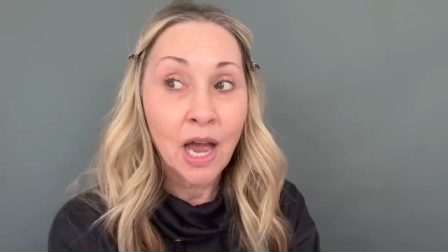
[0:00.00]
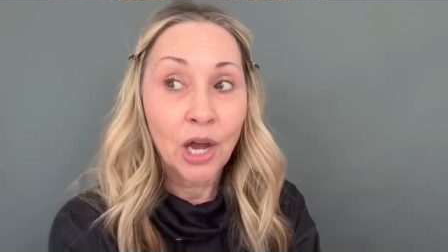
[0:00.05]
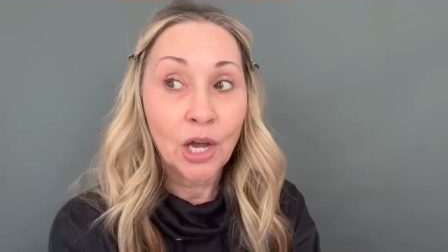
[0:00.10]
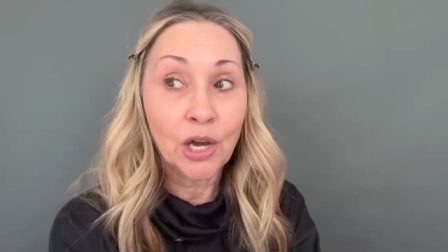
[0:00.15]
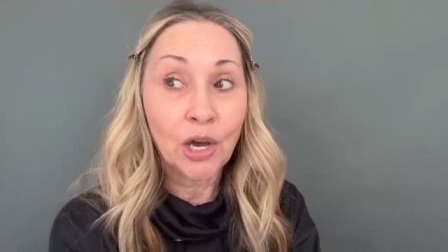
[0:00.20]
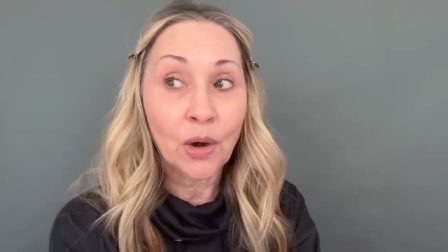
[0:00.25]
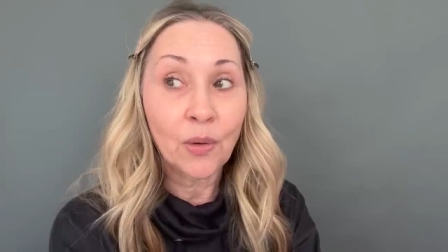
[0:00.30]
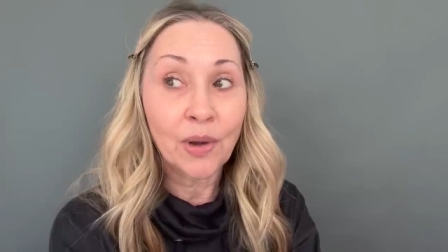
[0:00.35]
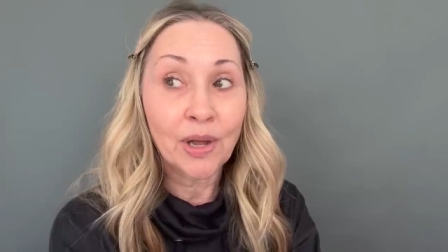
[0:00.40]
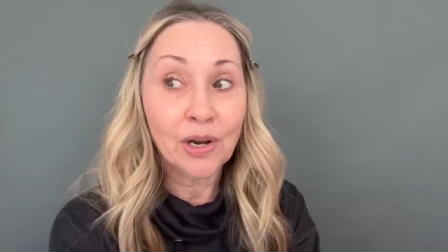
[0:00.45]

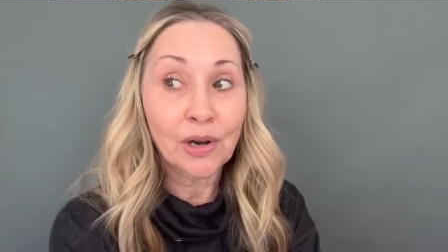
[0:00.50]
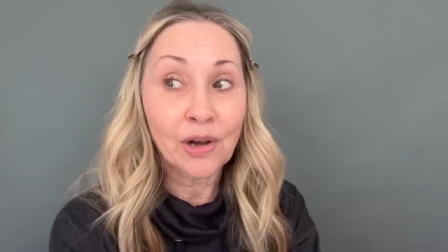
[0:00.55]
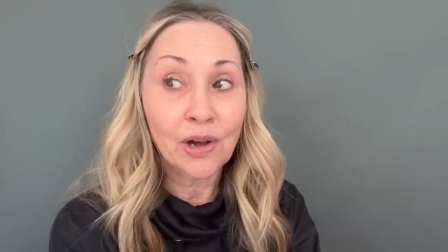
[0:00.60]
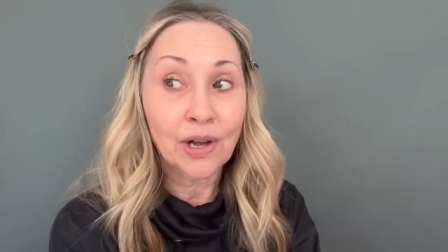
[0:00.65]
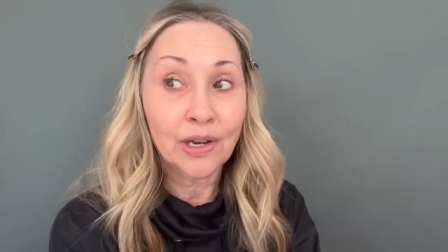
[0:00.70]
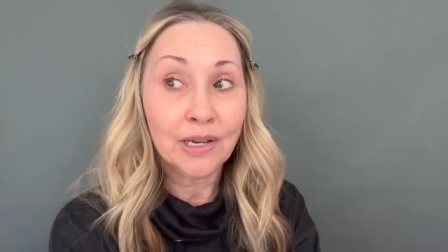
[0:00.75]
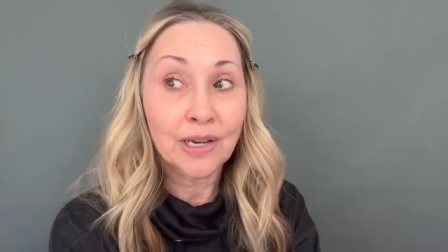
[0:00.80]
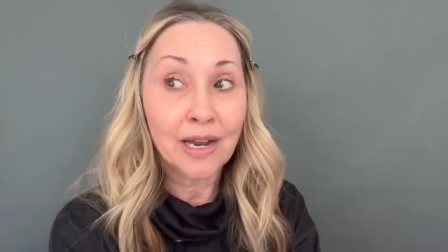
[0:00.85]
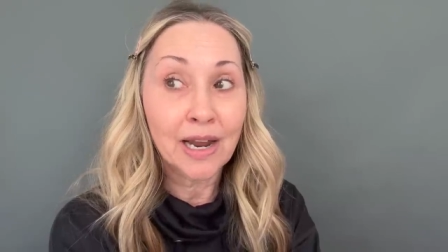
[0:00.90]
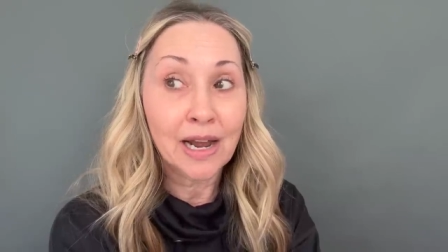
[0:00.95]
going
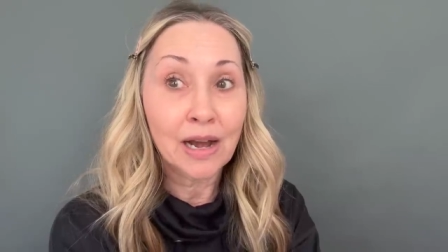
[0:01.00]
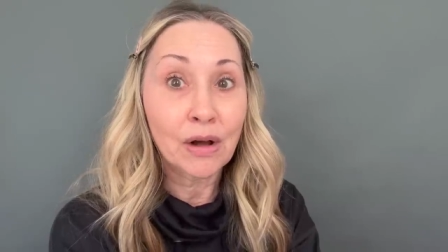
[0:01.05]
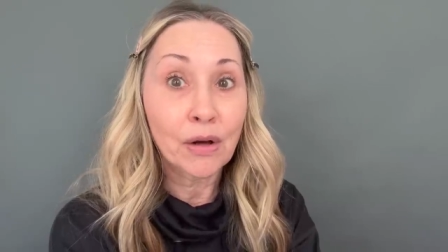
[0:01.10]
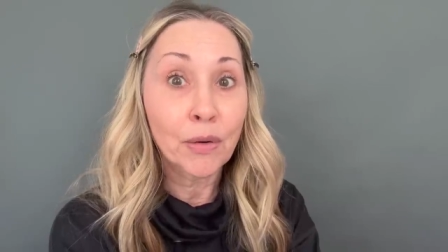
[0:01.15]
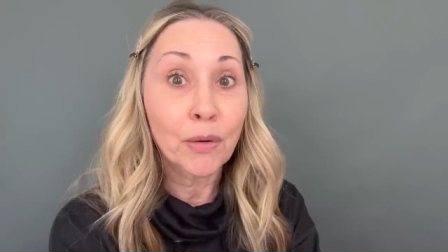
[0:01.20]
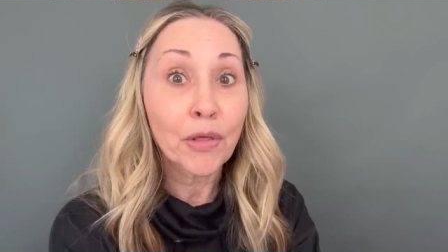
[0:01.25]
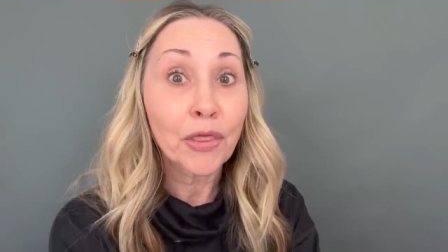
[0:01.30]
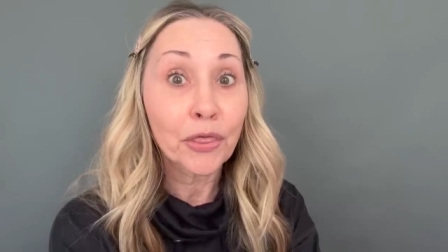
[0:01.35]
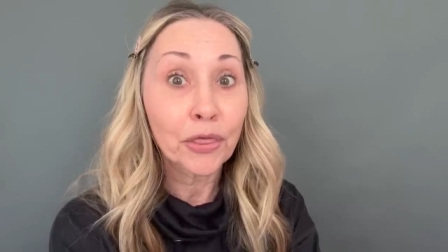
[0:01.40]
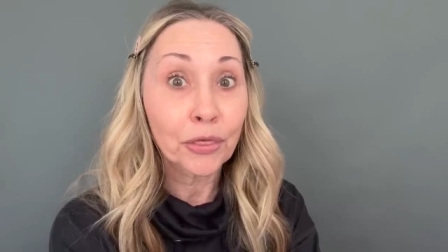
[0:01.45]
on
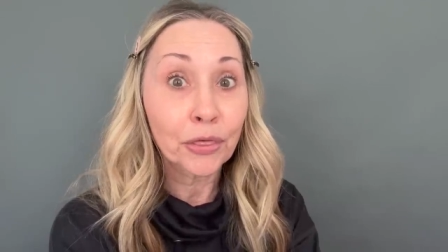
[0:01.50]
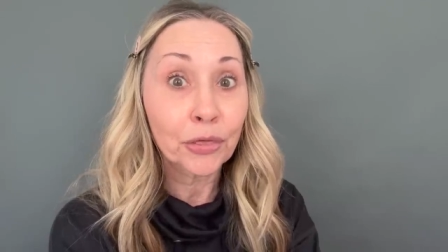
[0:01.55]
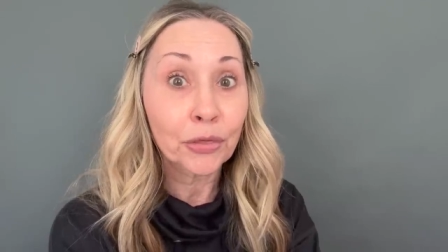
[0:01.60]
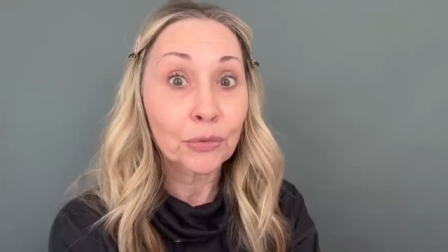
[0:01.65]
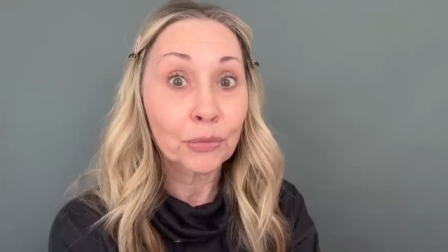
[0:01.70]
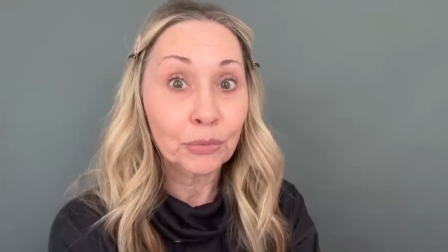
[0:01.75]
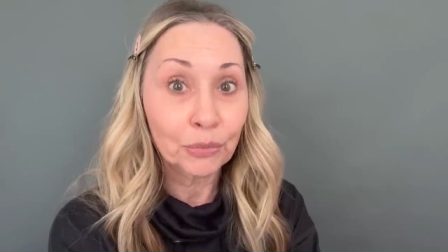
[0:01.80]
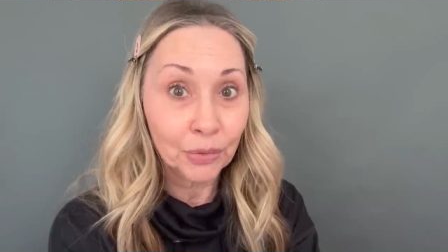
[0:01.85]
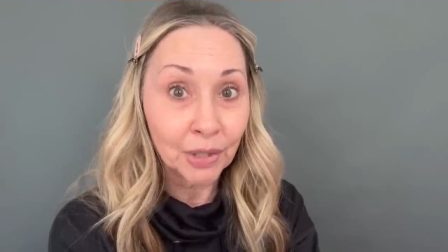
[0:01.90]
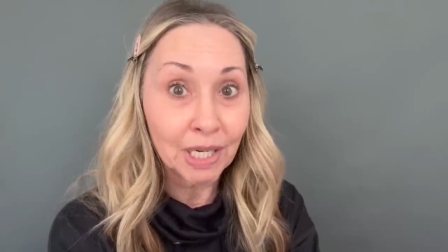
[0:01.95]
now
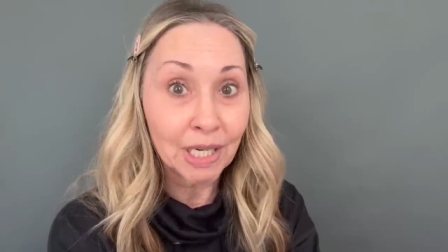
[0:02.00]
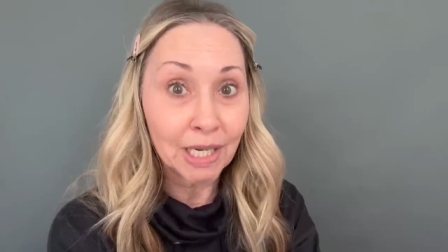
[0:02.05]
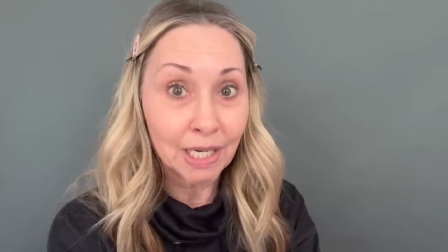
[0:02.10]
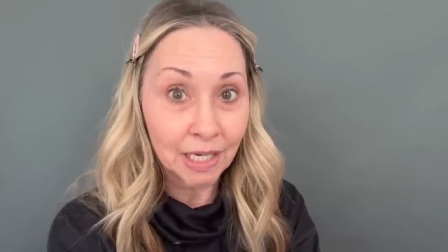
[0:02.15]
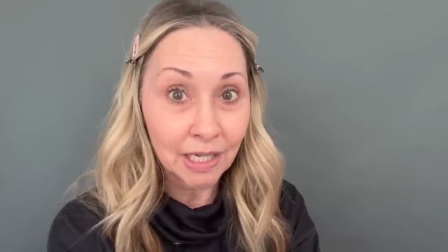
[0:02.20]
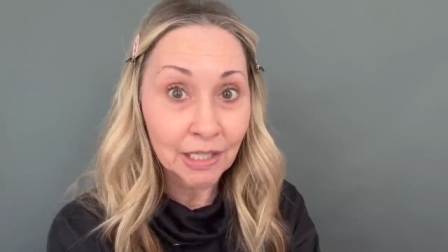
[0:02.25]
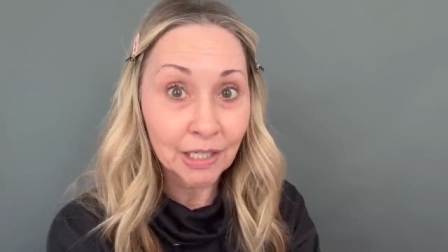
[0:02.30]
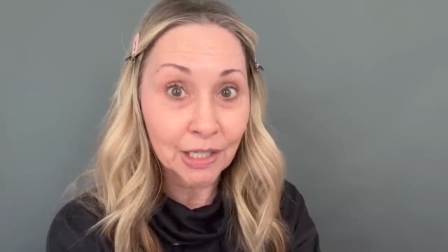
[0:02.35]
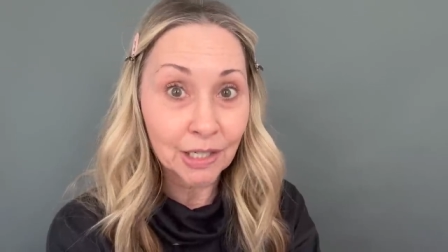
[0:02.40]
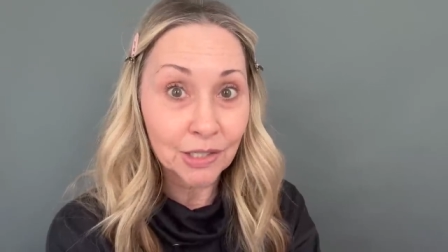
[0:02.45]
three
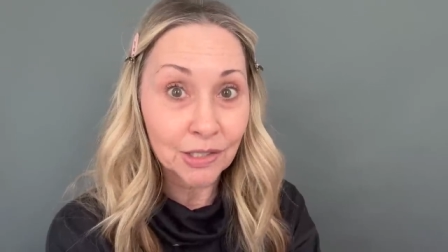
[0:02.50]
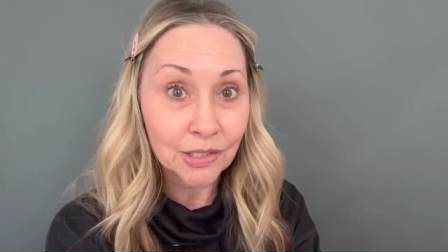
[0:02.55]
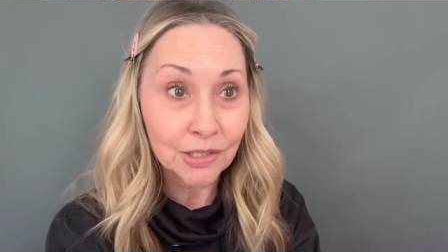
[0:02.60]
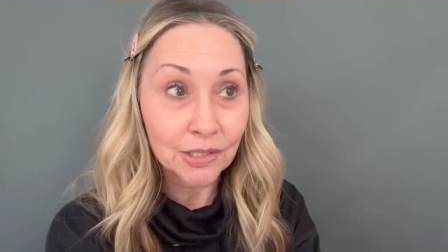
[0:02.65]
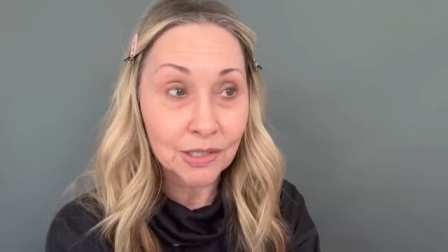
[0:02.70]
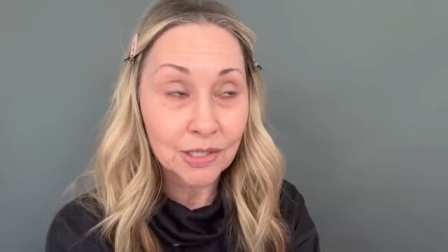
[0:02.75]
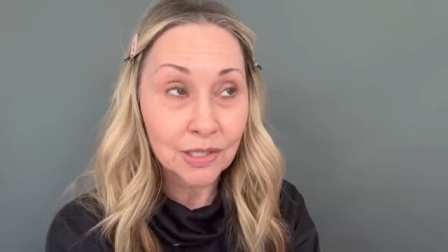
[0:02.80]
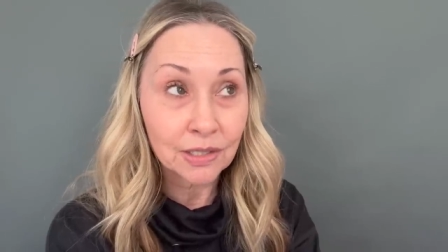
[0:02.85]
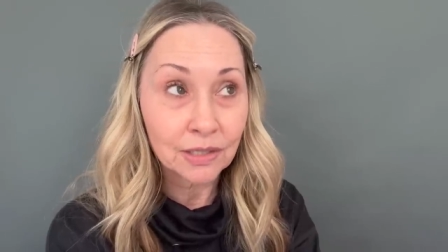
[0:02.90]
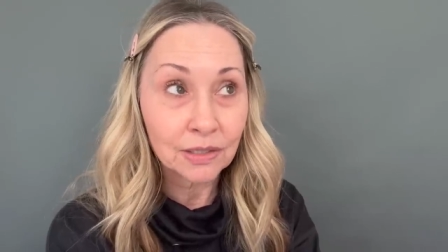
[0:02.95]

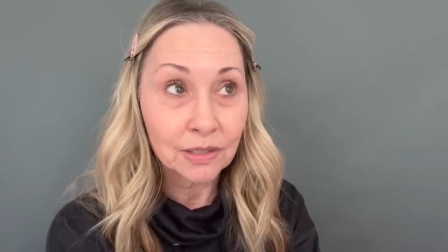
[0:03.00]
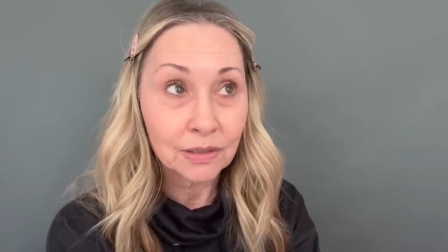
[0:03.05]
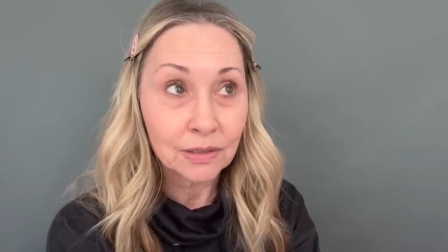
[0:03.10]
years.